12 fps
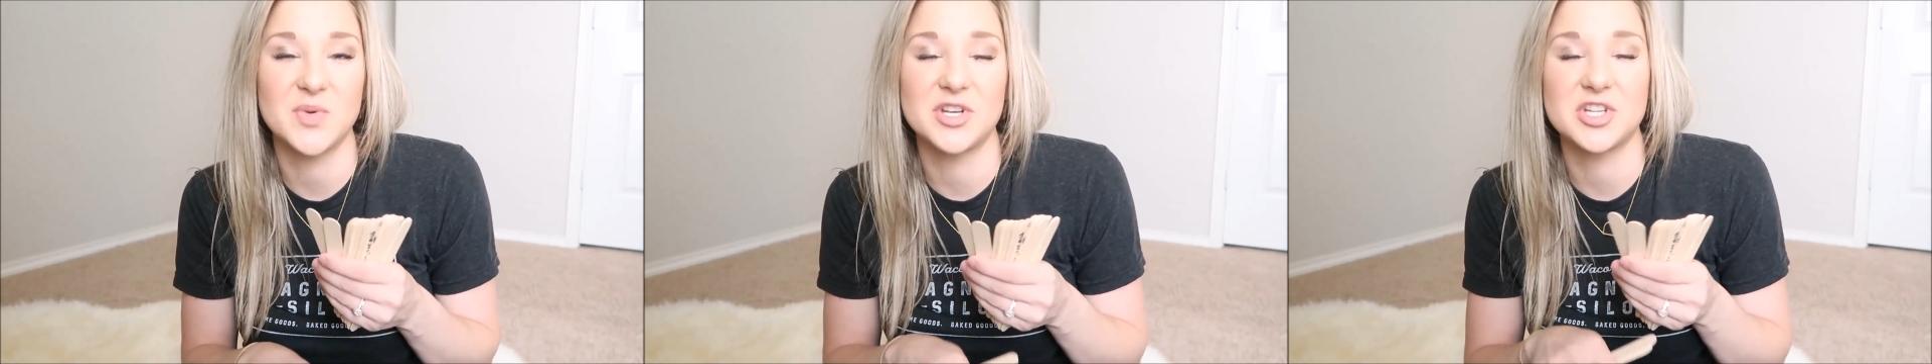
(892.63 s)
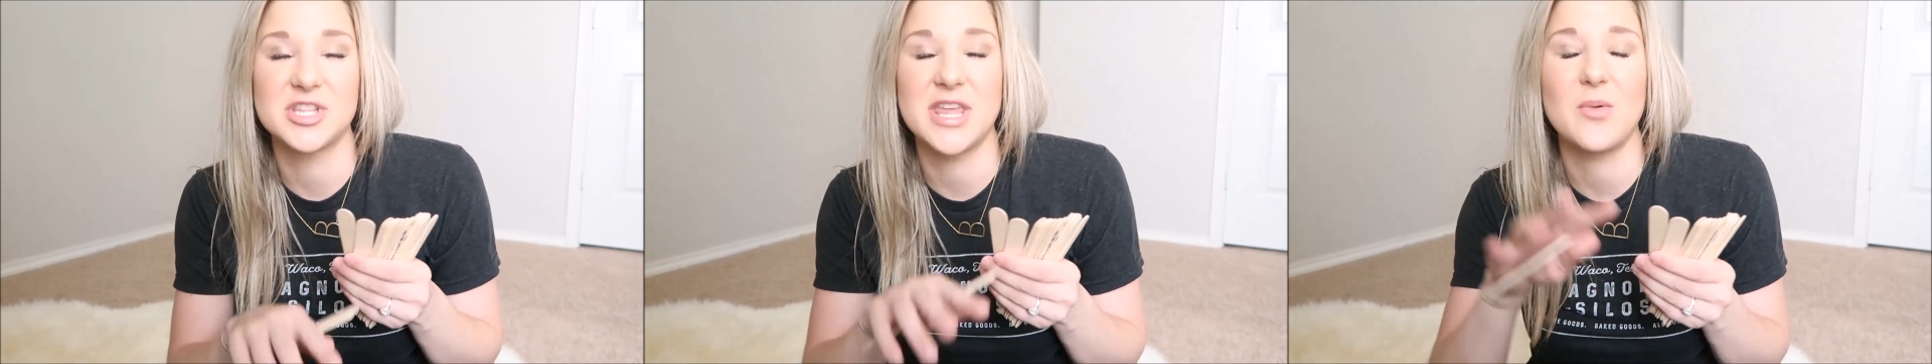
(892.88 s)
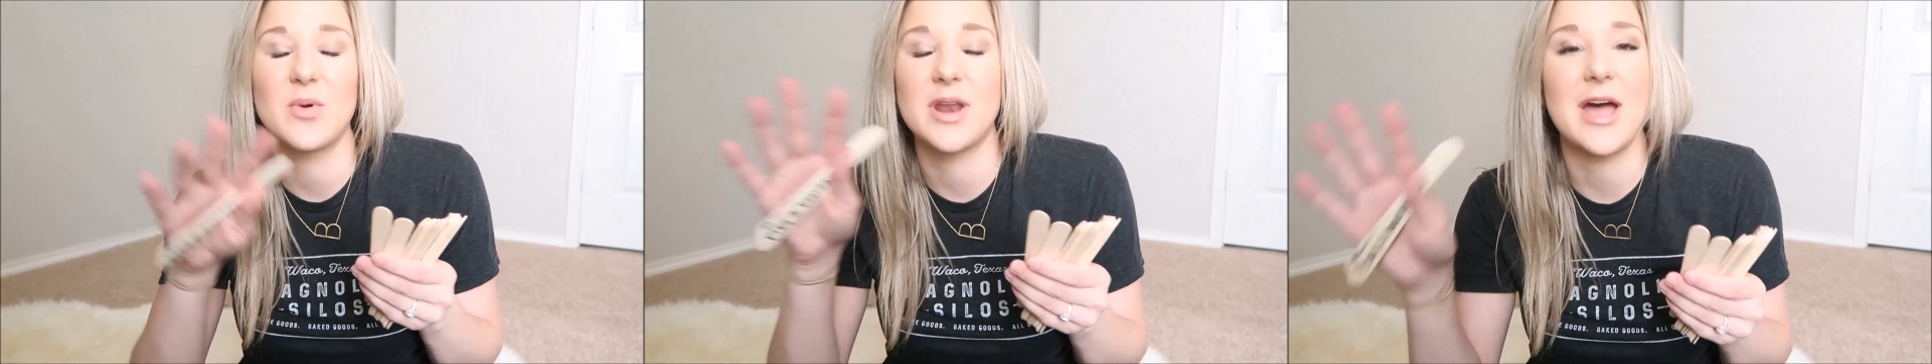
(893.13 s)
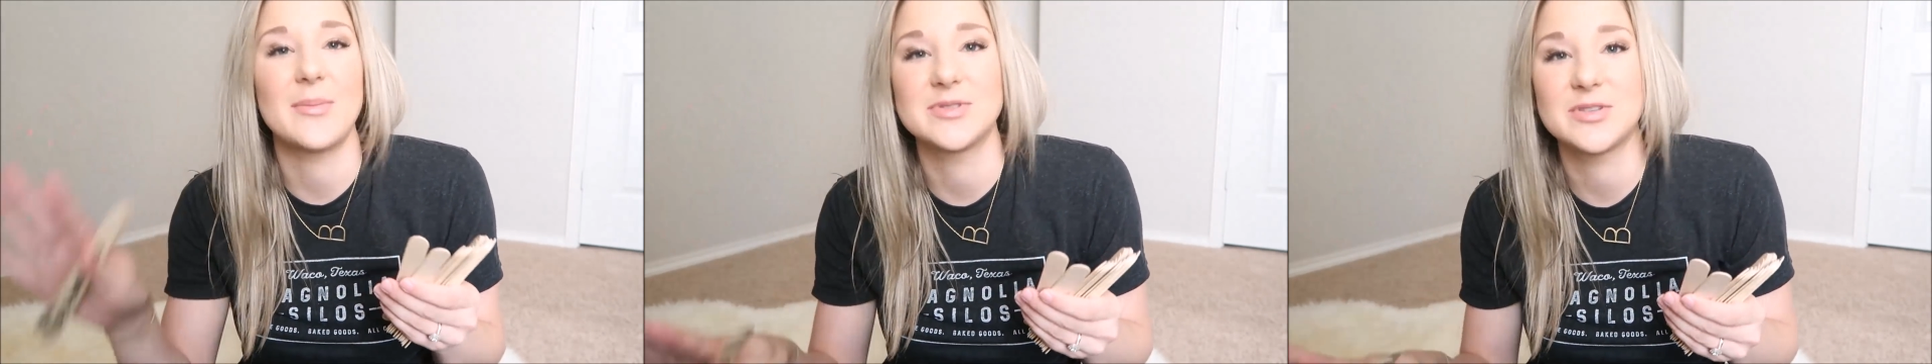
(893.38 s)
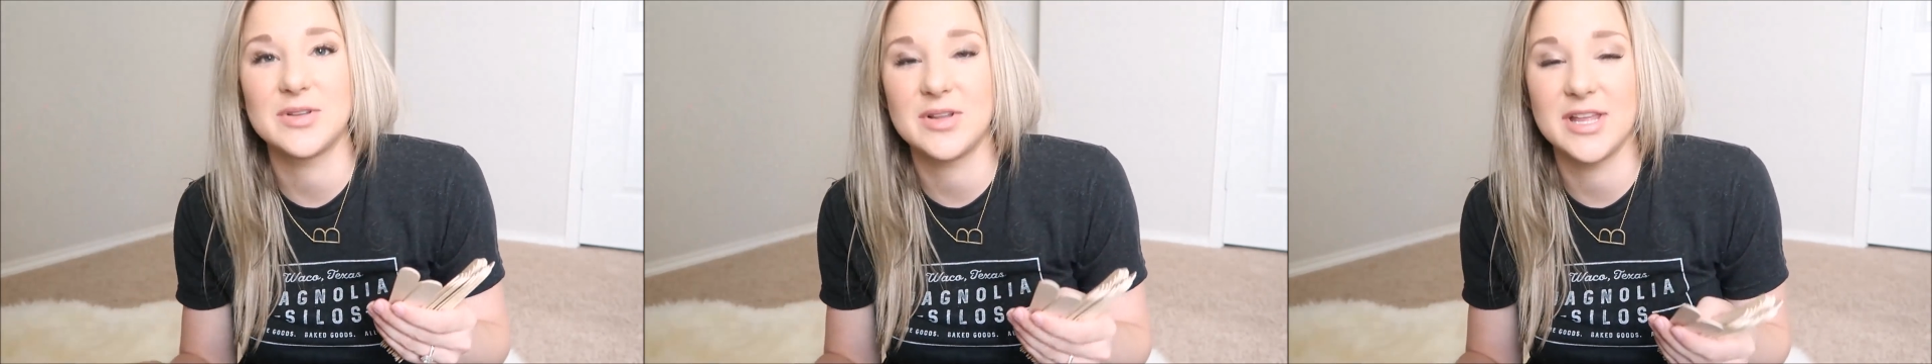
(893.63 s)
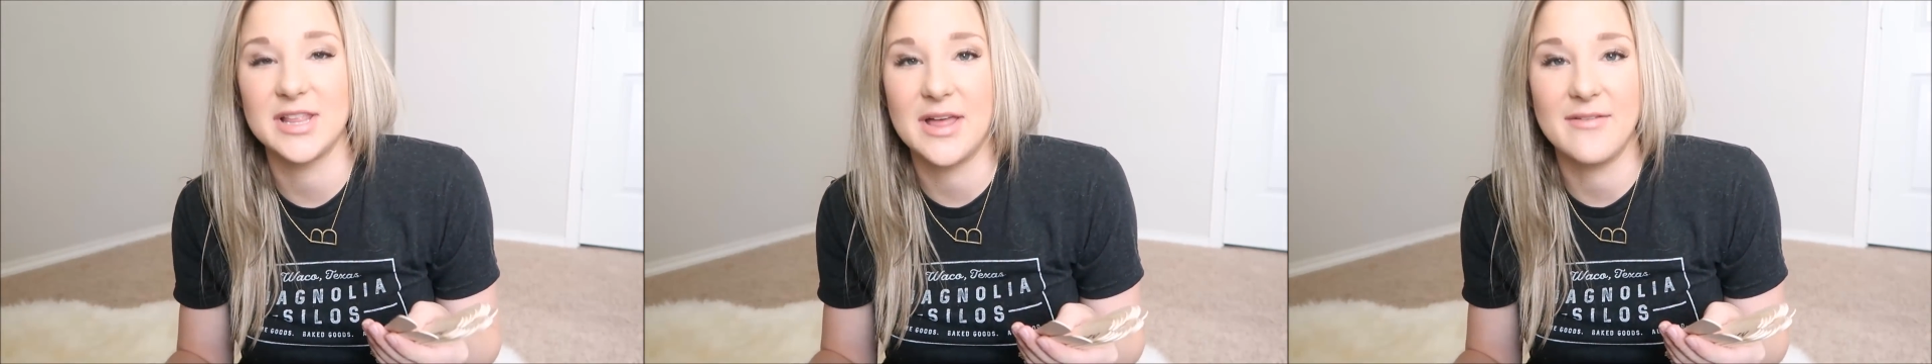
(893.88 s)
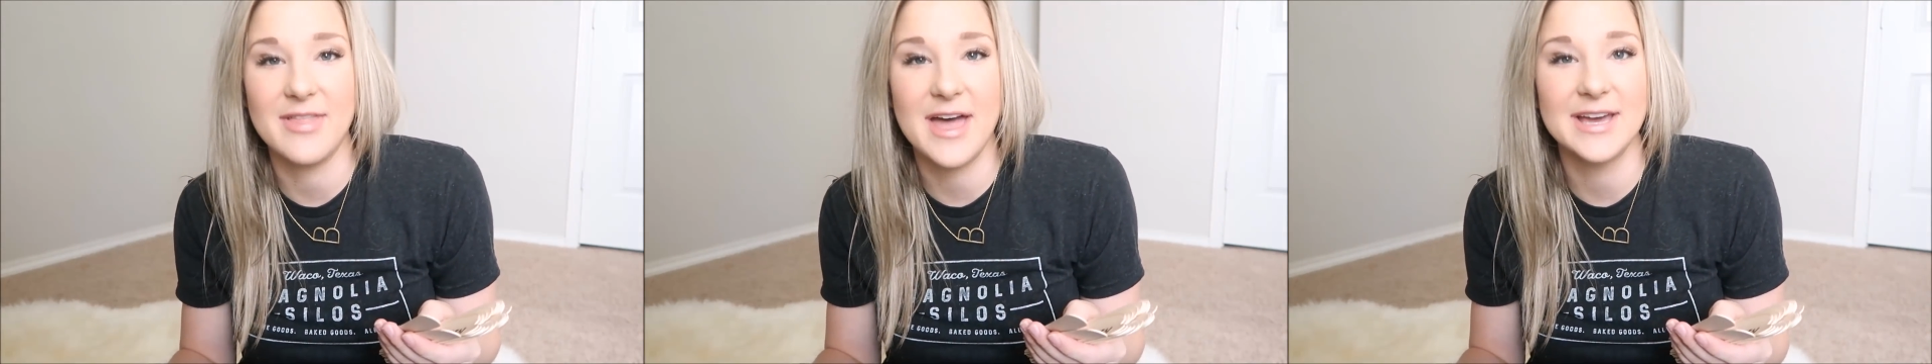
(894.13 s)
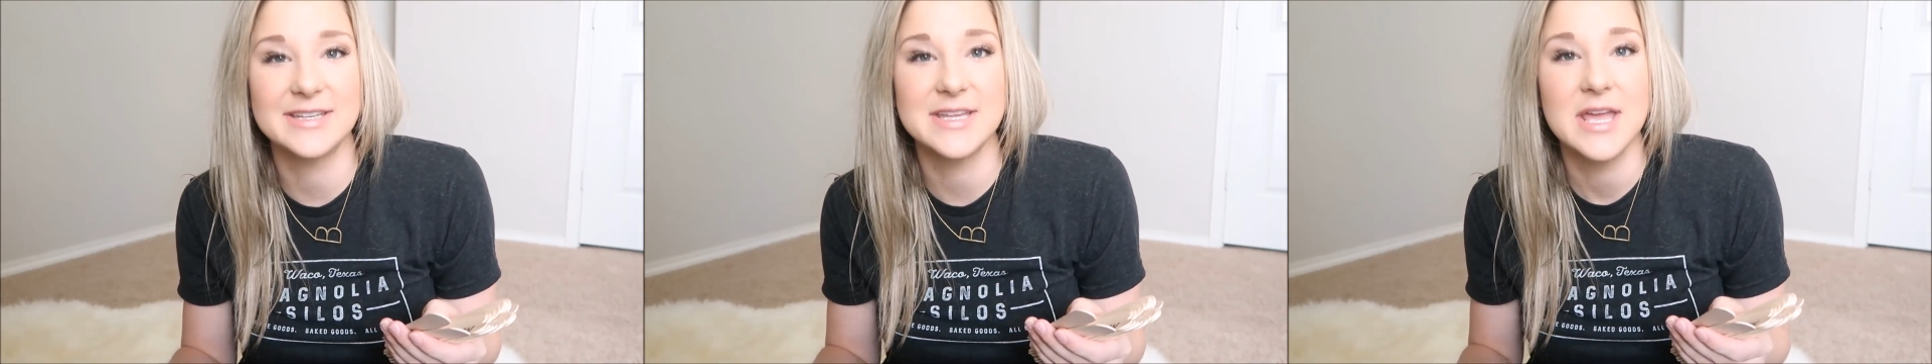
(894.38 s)
which they would absolutely love
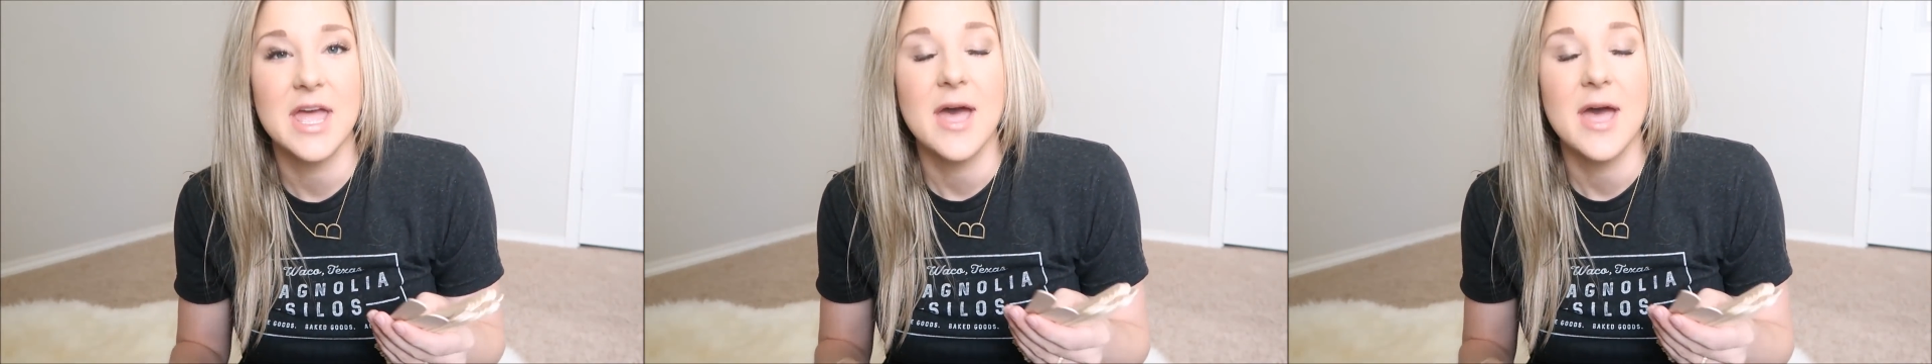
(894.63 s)
that.